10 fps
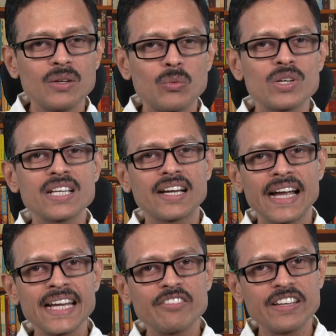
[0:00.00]
What is the
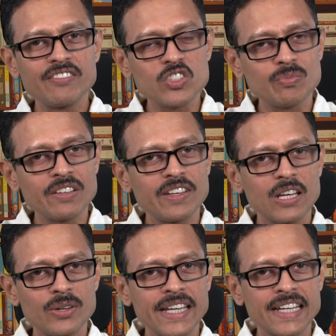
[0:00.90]
kind of investment we
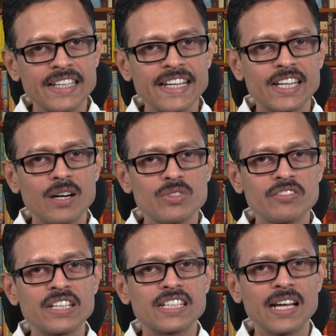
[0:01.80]
are looking at in terms
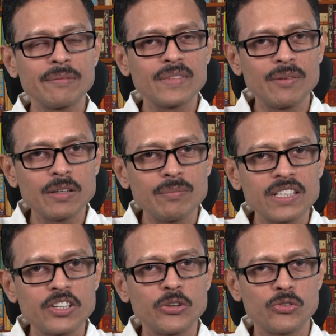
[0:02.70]
of the time
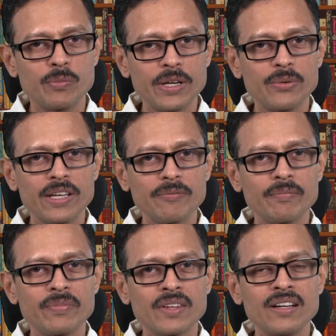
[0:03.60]
commitment that you should be doing?
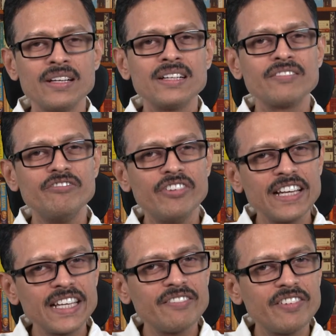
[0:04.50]

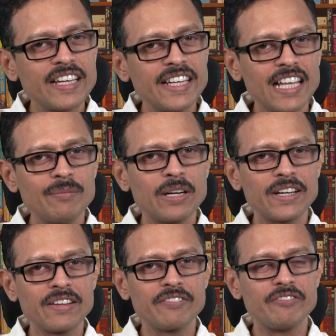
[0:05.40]
Very, very
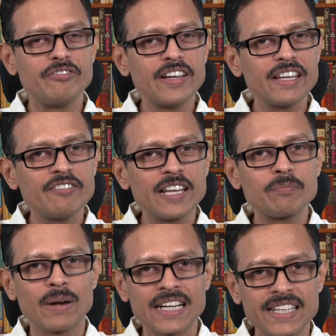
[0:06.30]
elementary, very, very
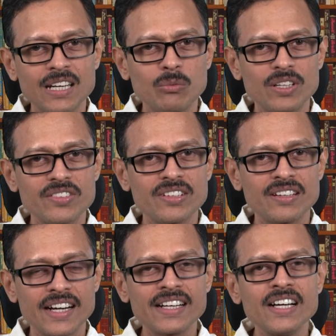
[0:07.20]
practical ones,
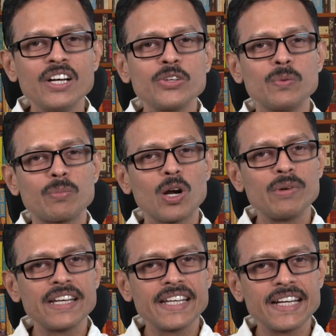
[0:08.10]
right? You
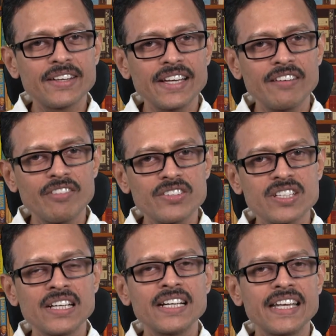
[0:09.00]
probably need to
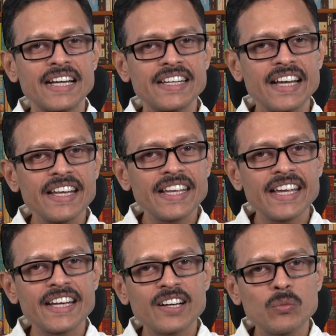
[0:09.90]
invest a
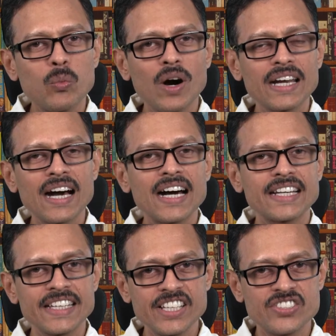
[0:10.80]
dedicated 1
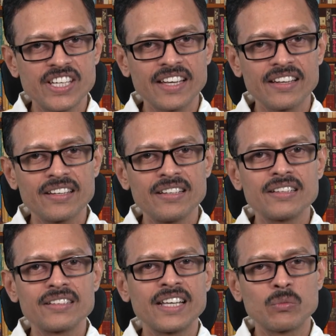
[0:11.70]
hour each day.
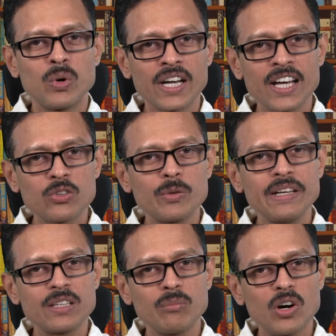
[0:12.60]
That 1 hour could
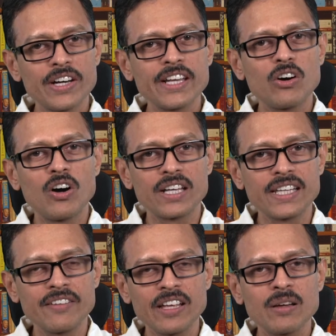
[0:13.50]
be in the morning or in
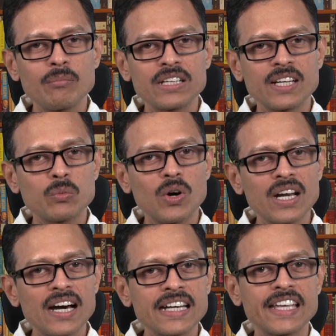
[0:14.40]
the evening, but that
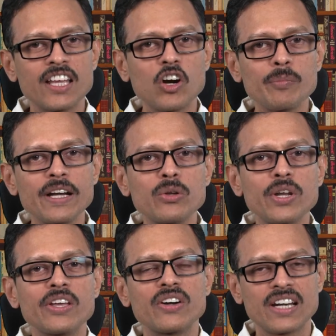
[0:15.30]
1 hour cannot be
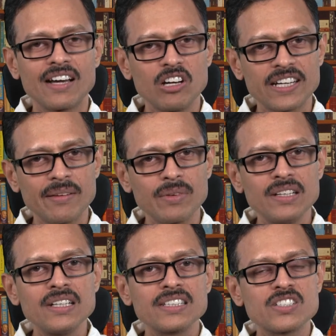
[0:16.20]
during your travel time.
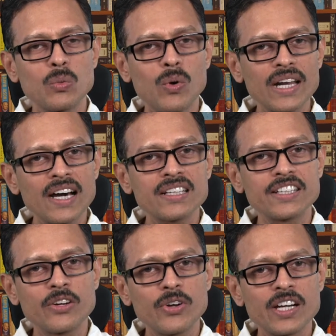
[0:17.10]
That's a 1 hour
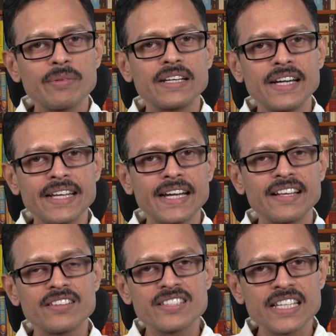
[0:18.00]
that you're going to be
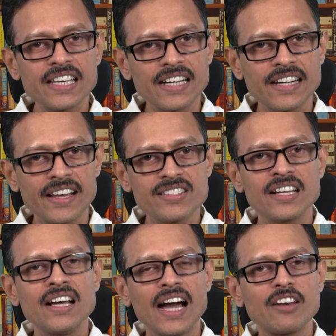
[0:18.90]
dedicating, sitting in a desk
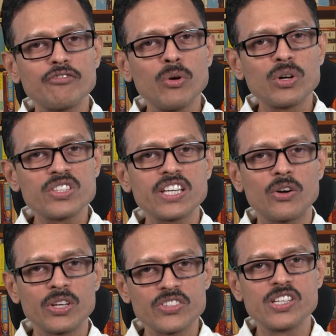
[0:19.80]
and focusing
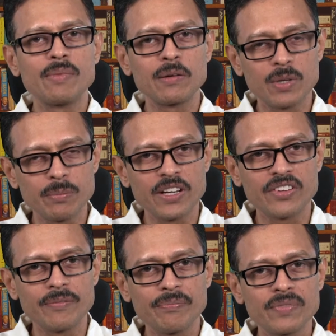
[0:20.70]
on your GMAT
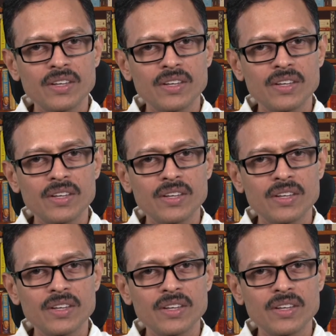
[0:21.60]
preparation.